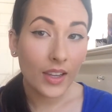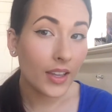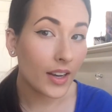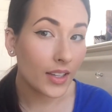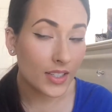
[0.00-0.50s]

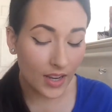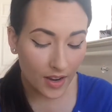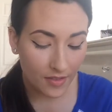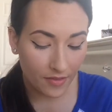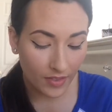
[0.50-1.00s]
Connect it
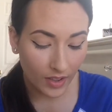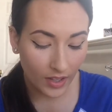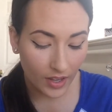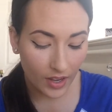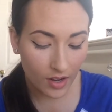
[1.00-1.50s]
and fill
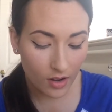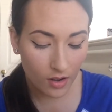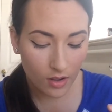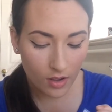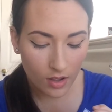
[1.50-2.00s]
it in,
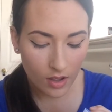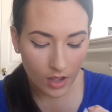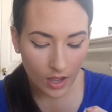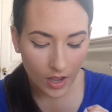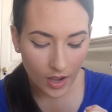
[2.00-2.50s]

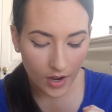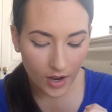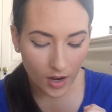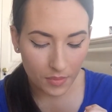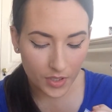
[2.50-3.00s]
and
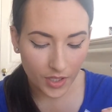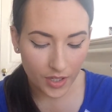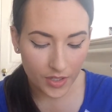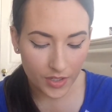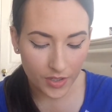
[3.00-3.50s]
now I'm just
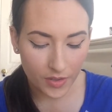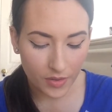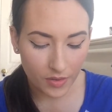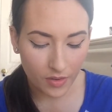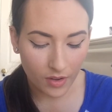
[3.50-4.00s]
gonna
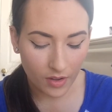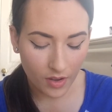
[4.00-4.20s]
do